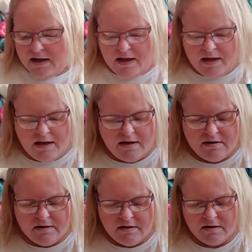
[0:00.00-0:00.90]

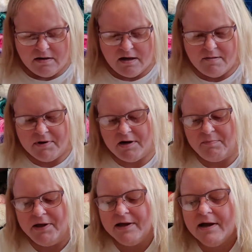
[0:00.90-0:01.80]
And I'm gonna
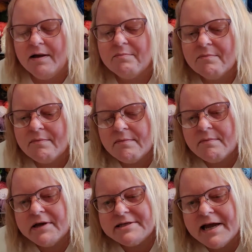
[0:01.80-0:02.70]
pick up
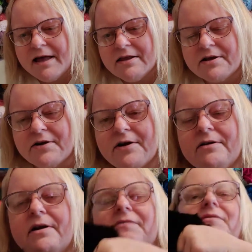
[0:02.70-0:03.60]
my Tala
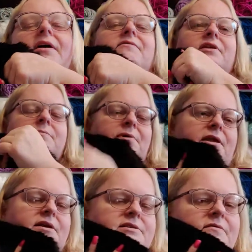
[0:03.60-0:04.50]
Girl. If
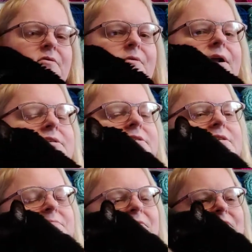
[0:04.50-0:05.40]
anybody has ever watched
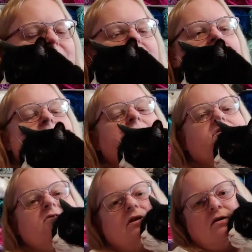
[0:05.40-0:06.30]
this before,
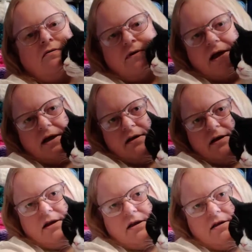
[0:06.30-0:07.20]
you'll know that
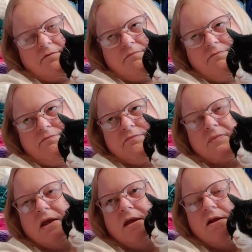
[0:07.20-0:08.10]
in
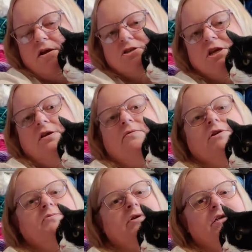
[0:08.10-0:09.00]
January
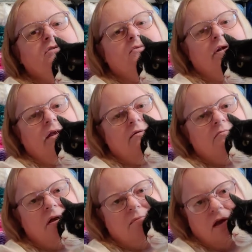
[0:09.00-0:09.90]
2020,
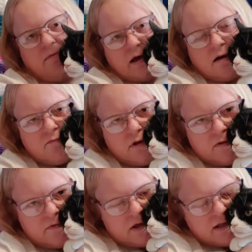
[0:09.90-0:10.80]
my baby got
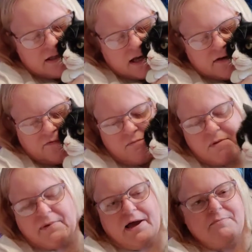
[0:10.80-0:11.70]
really, really sick from
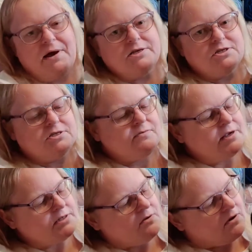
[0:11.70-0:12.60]
a bad batch of
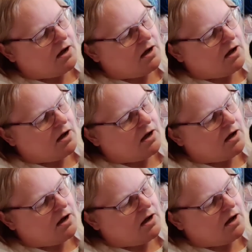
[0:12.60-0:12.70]
Seresto